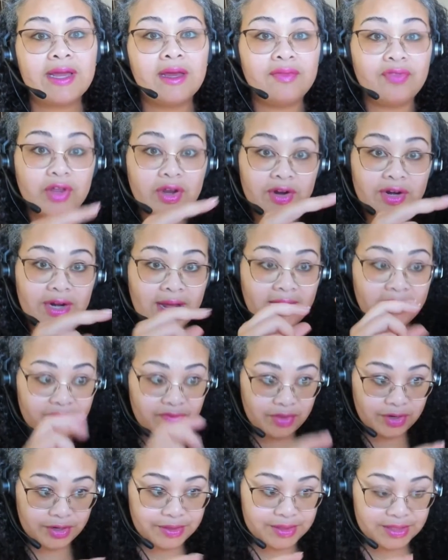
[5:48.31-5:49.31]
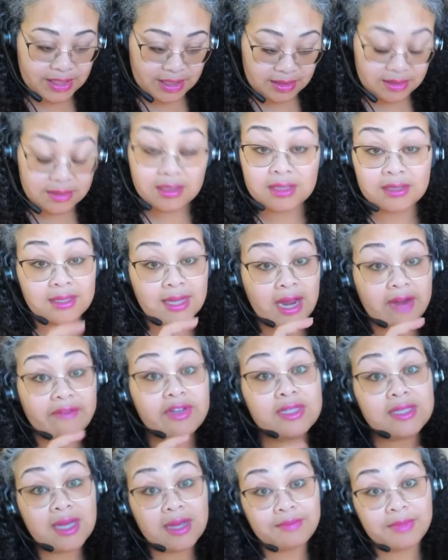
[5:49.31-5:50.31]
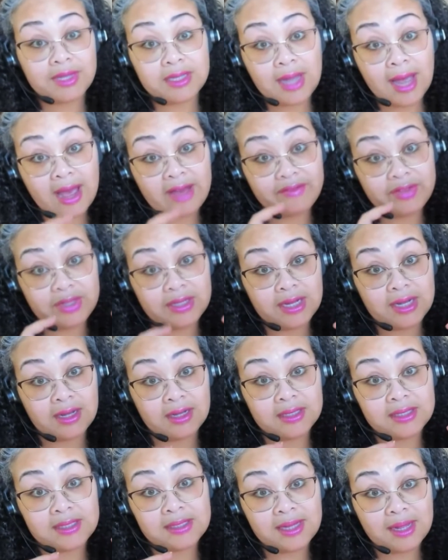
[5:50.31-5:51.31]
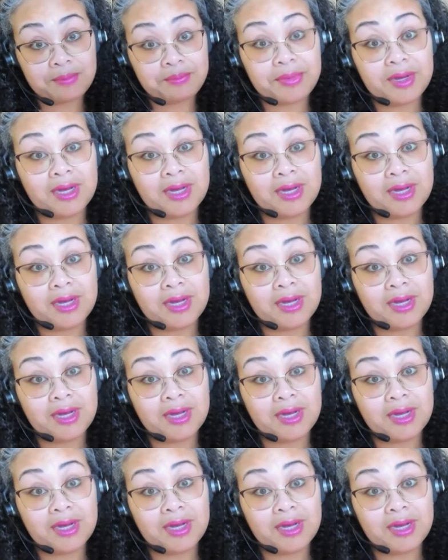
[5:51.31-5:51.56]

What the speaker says: And they're going to have their test, because every time they have a step